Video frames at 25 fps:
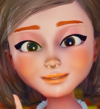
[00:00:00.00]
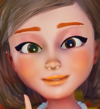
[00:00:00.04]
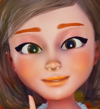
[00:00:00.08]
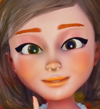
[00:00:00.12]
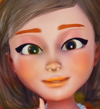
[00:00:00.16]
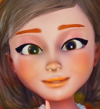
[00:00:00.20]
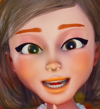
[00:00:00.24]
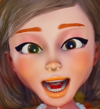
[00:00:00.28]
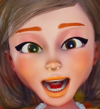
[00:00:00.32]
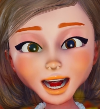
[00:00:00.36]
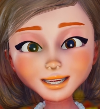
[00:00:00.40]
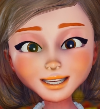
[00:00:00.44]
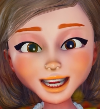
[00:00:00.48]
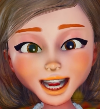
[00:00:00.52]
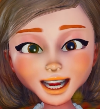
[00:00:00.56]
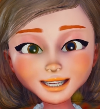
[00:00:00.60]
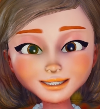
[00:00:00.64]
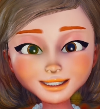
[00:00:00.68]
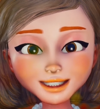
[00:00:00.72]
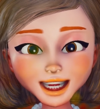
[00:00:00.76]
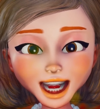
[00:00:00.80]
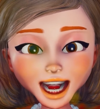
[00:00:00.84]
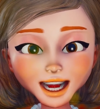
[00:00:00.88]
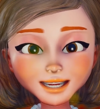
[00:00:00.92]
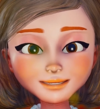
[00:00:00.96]
and
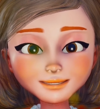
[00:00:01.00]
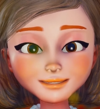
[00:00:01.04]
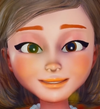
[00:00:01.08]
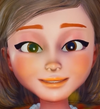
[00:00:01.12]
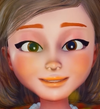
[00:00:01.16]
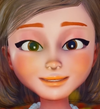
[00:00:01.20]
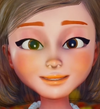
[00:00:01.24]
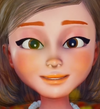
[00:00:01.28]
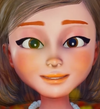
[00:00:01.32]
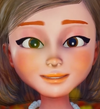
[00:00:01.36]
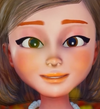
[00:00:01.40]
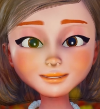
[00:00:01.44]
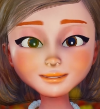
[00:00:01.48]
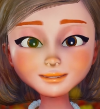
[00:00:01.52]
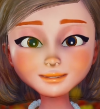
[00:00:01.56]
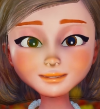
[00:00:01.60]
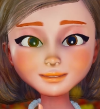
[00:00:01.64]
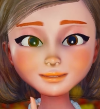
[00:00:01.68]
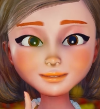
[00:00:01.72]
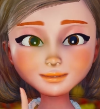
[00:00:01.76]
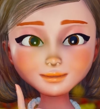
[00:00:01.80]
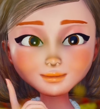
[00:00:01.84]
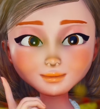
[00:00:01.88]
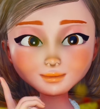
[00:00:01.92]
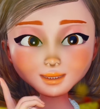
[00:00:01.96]
his name
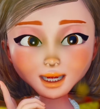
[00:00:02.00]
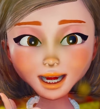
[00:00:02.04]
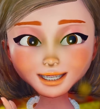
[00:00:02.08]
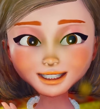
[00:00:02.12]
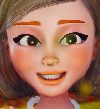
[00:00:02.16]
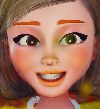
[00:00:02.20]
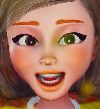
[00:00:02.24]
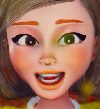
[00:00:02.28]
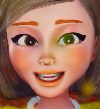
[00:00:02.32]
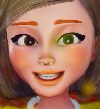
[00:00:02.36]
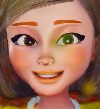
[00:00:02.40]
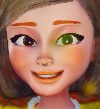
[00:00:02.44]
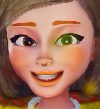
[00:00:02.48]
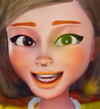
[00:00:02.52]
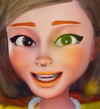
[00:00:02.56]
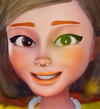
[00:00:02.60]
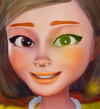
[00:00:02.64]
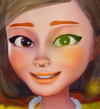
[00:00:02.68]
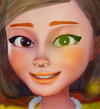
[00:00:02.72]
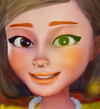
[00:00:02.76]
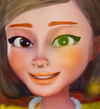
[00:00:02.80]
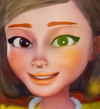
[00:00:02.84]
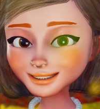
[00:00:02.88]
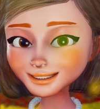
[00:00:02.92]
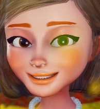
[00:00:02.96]
is
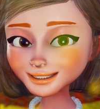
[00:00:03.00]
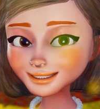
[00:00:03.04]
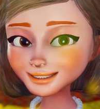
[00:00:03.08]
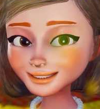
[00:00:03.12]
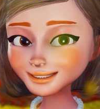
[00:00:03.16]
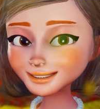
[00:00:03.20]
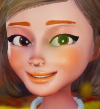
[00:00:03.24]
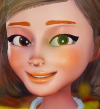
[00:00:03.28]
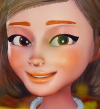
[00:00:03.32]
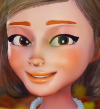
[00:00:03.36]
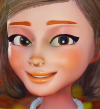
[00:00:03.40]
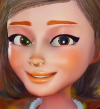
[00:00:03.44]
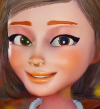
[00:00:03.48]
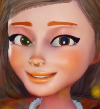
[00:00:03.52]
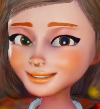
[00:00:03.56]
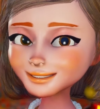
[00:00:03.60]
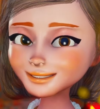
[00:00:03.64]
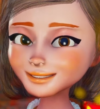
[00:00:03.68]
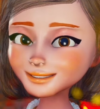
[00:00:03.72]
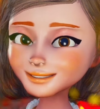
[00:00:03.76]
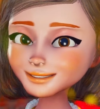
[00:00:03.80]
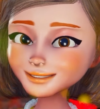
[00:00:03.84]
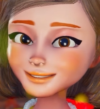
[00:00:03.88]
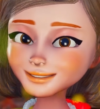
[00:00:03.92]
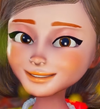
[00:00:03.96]
Jesus.
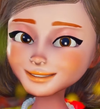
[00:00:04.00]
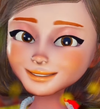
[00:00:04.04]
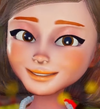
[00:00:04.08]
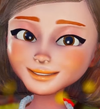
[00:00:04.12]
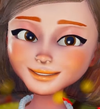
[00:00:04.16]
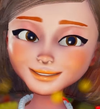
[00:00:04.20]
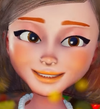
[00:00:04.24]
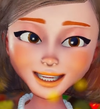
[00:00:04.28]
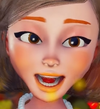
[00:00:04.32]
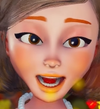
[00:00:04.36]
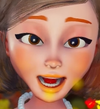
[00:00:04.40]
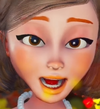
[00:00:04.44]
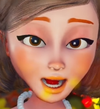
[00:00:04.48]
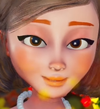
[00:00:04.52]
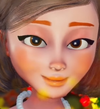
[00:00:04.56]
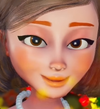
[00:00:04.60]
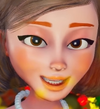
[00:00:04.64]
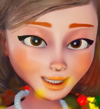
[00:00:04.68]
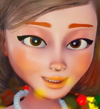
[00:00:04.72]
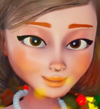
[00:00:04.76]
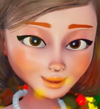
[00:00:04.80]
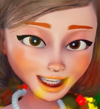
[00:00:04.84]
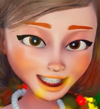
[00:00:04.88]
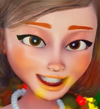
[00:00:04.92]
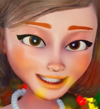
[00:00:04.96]
I hope
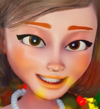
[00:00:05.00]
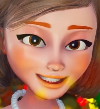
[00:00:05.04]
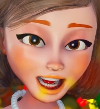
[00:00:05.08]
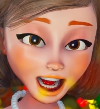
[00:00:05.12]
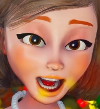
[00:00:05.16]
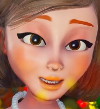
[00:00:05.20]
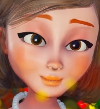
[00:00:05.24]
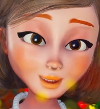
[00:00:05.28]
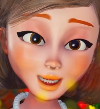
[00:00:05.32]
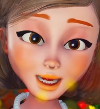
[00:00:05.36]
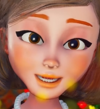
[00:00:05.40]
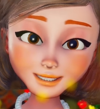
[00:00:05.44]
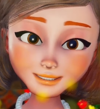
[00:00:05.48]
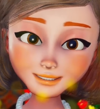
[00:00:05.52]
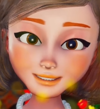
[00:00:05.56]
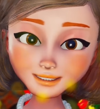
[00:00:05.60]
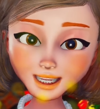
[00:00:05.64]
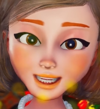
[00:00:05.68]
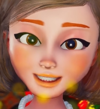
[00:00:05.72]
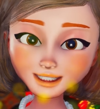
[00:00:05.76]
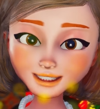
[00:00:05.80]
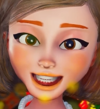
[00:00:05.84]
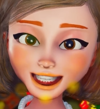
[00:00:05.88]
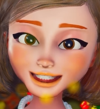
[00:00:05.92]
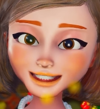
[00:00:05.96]
you have a
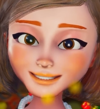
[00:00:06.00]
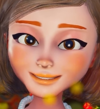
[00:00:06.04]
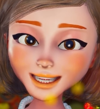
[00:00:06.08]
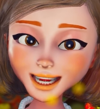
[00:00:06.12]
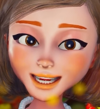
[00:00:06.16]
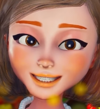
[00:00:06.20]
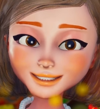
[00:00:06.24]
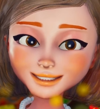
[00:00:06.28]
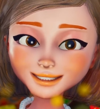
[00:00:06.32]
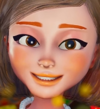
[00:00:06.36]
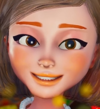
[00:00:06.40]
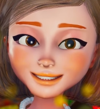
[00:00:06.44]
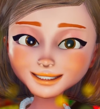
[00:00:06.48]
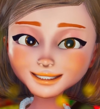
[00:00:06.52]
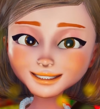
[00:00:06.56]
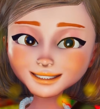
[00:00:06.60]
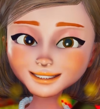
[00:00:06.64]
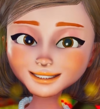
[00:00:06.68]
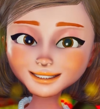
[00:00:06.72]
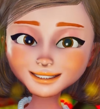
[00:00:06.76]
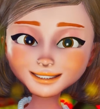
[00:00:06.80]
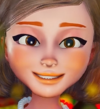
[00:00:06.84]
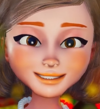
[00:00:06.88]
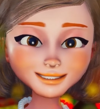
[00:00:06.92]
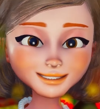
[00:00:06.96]
wonderful Christmas,
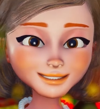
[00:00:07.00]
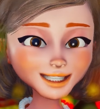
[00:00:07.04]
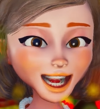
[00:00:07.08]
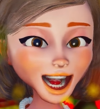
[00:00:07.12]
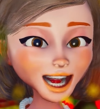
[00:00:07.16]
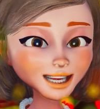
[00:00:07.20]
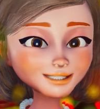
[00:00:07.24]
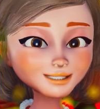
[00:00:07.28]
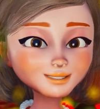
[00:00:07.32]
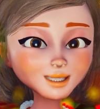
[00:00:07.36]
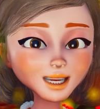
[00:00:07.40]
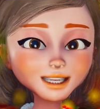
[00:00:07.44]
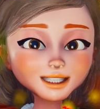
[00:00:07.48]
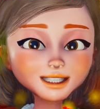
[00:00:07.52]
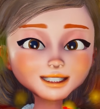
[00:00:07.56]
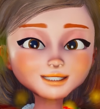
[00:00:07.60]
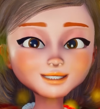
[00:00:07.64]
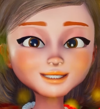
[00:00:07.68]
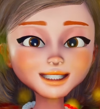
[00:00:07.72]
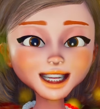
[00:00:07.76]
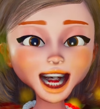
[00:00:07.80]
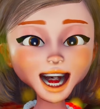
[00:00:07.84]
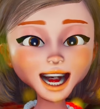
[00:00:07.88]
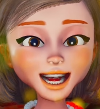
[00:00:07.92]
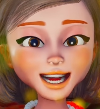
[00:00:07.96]
and when you
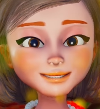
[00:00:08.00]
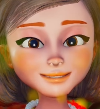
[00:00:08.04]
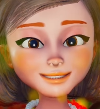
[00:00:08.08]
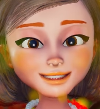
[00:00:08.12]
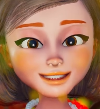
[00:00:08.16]
sleep